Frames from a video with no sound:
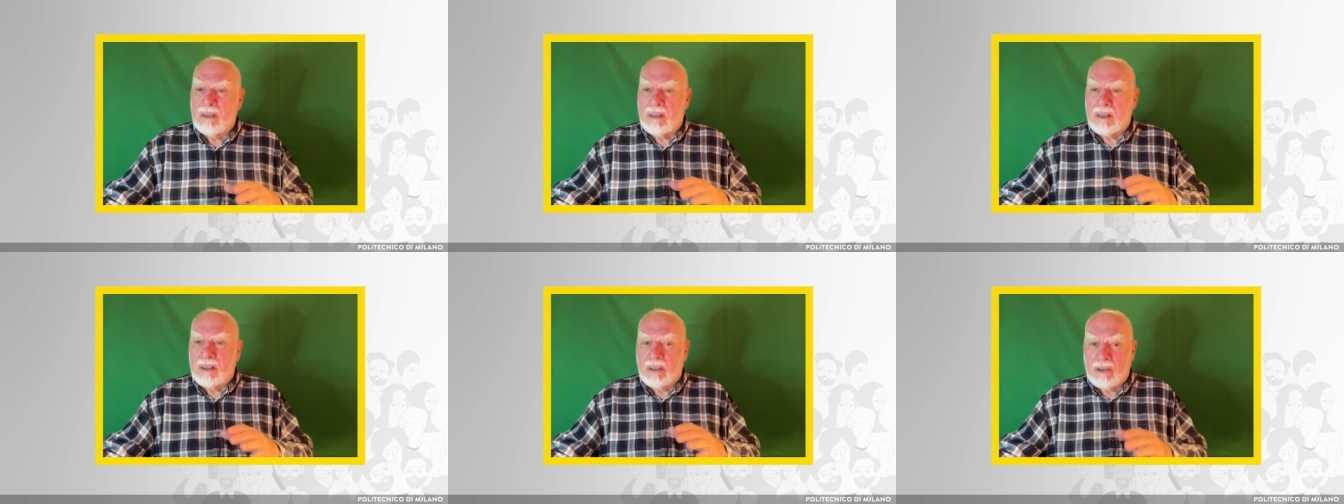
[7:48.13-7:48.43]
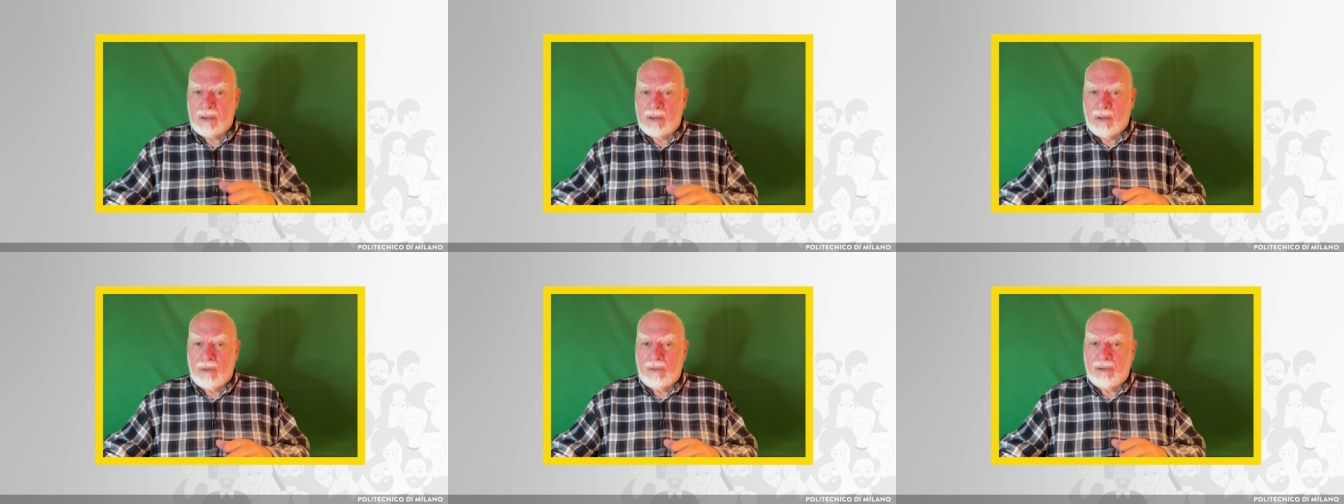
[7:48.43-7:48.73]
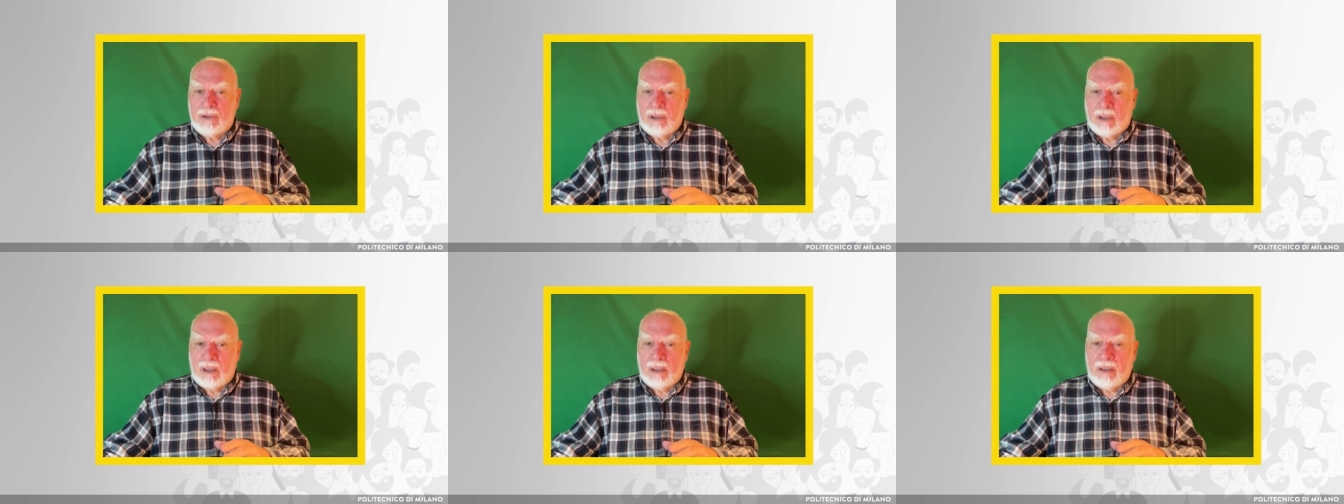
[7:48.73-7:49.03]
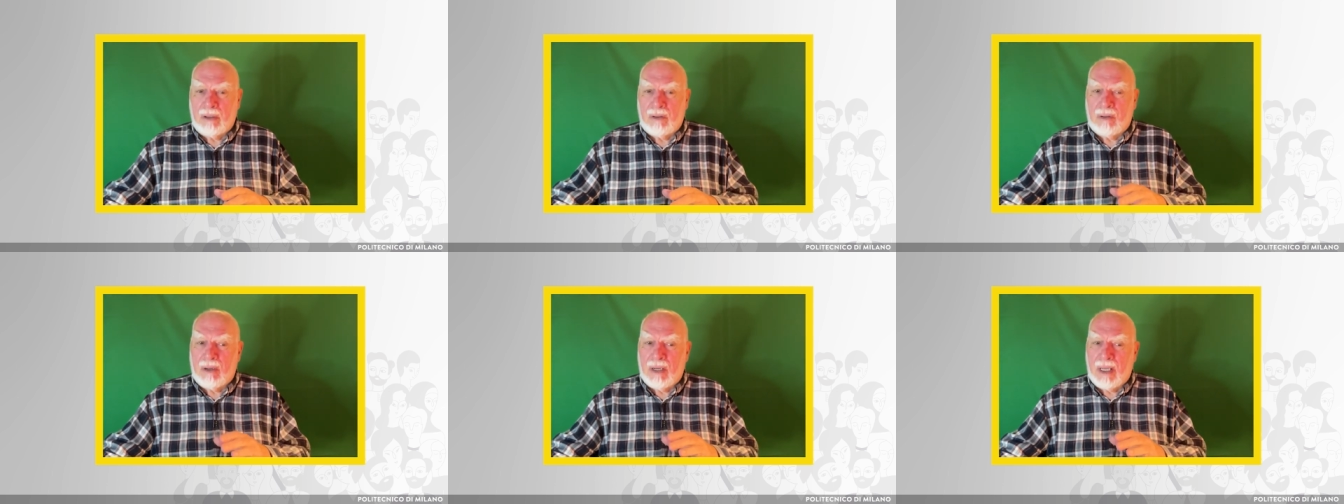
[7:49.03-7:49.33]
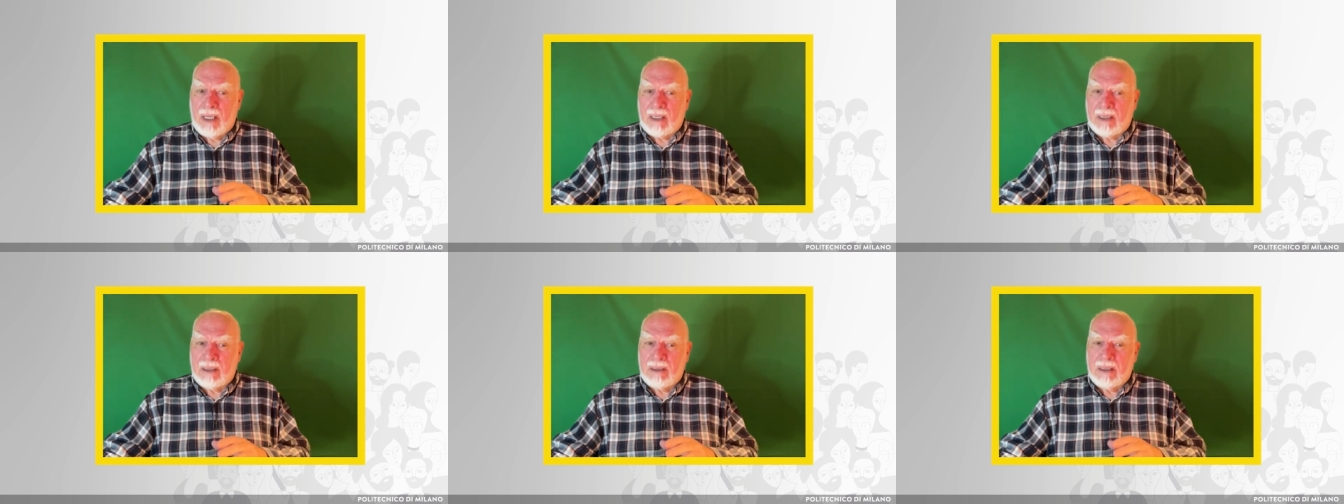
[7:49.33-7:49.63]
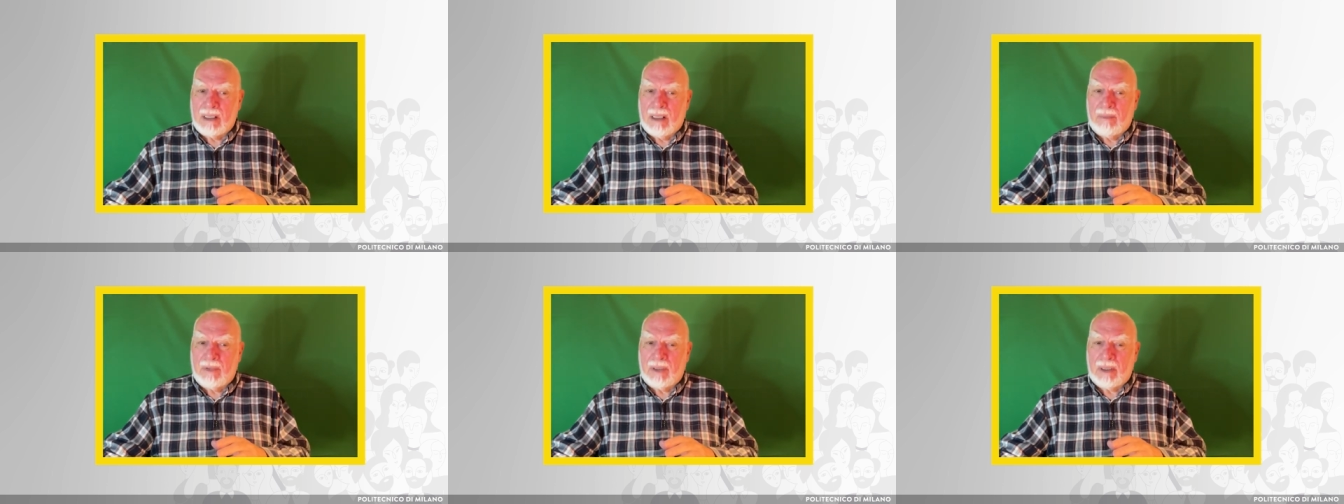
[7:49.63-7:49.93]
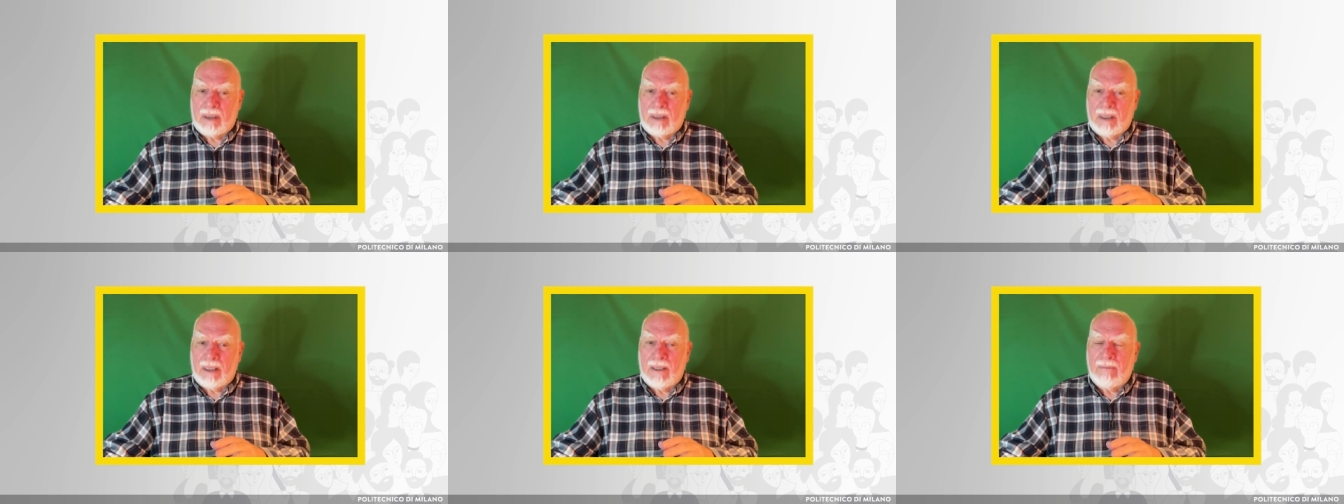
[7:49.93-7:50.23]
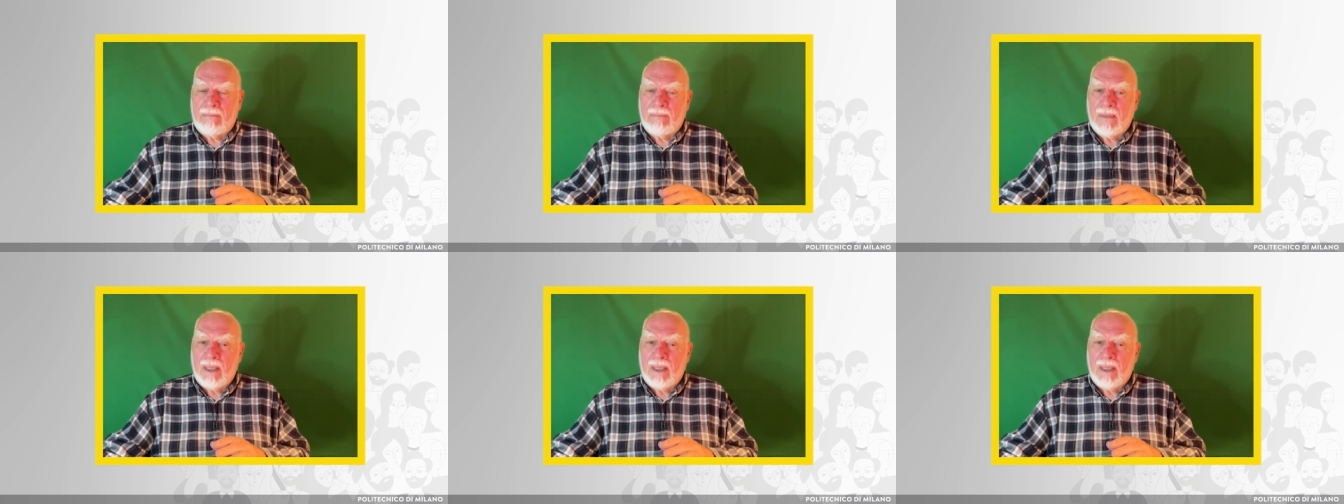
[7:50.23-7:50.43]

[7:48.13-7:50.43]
socially or academically,